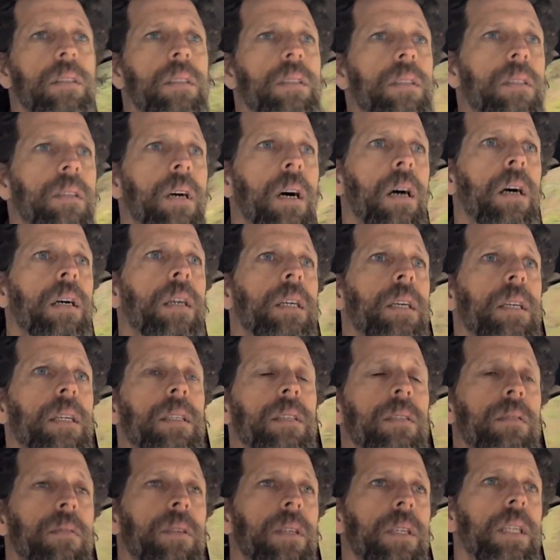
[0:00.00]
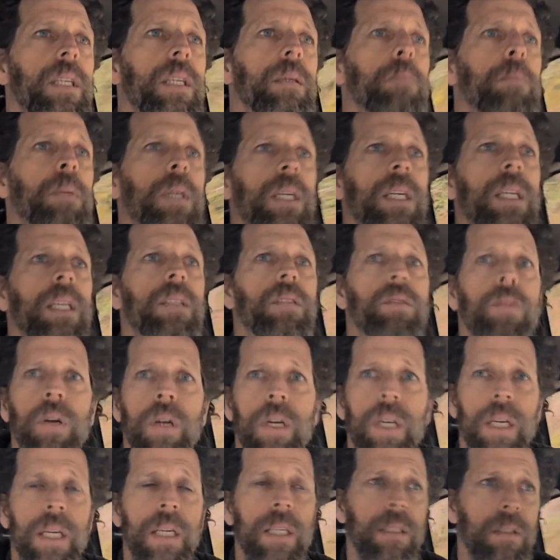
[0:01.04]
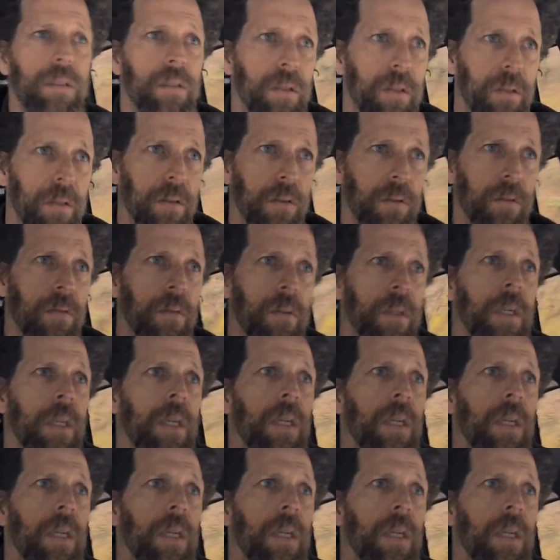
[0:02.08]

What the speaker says: This talk is really me trying to